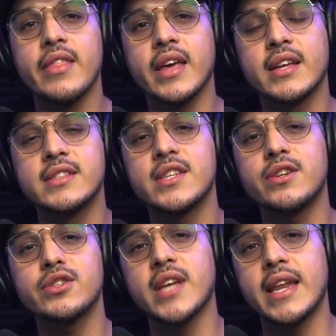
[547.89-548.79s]
then
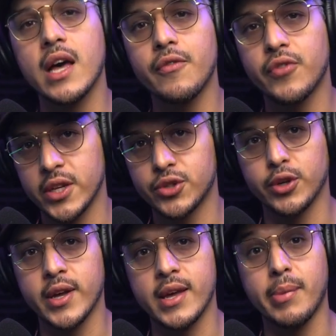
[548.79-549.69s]
consider signing up for
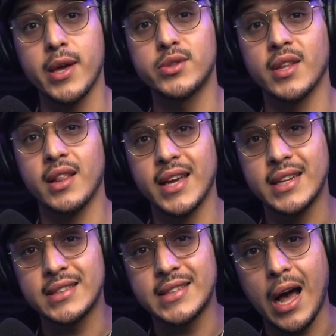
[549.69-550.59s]
DistroKid by using the
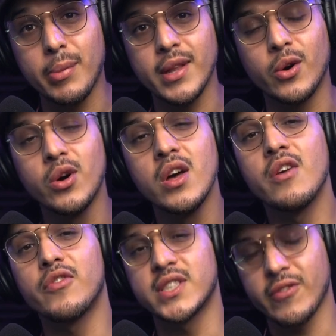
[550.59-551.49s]
link down below
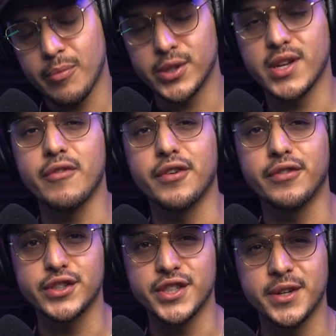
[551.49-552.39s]
for 7% off your
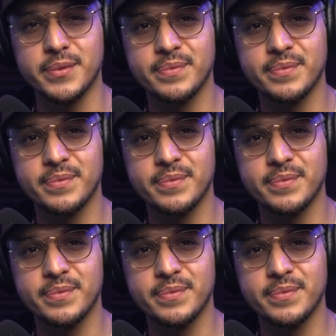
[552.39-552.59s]
first year.